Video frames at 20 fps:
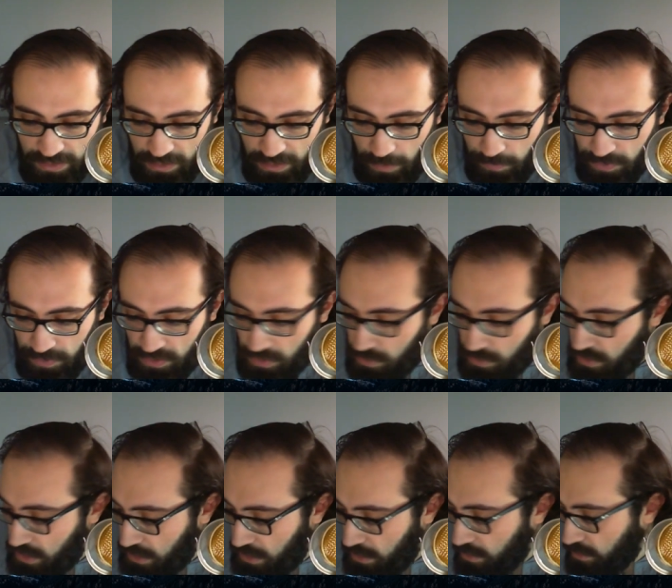and
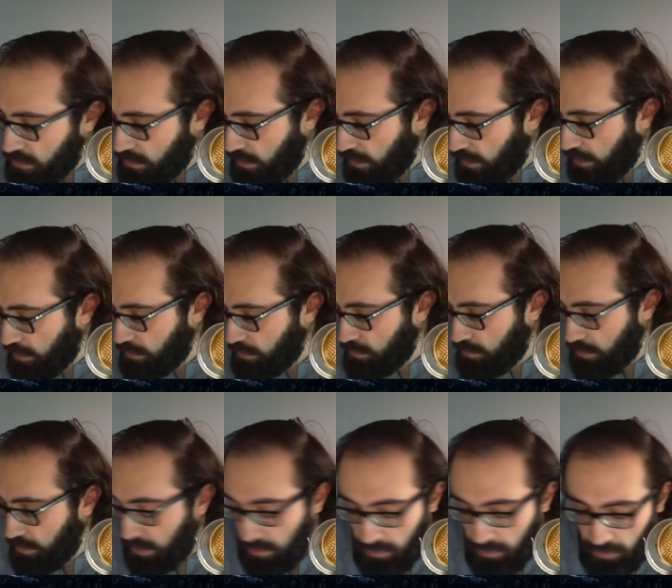opportunity that
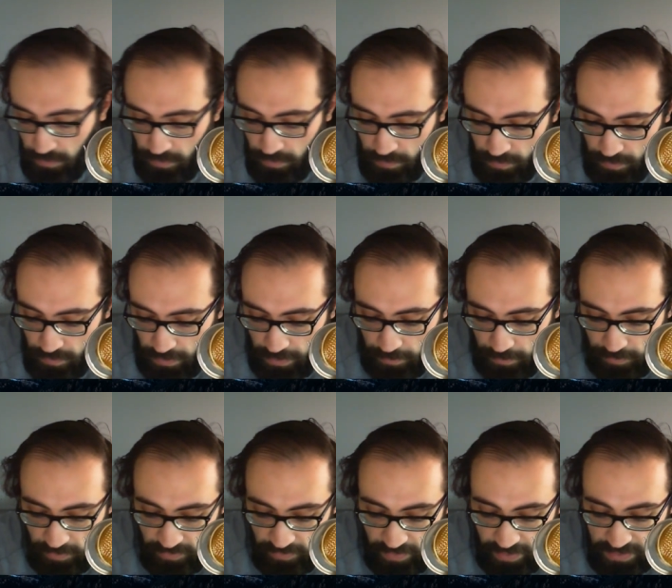it
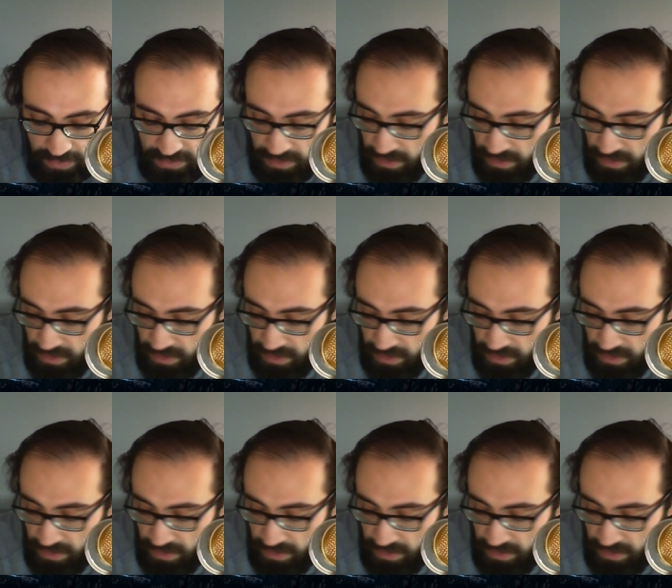provides.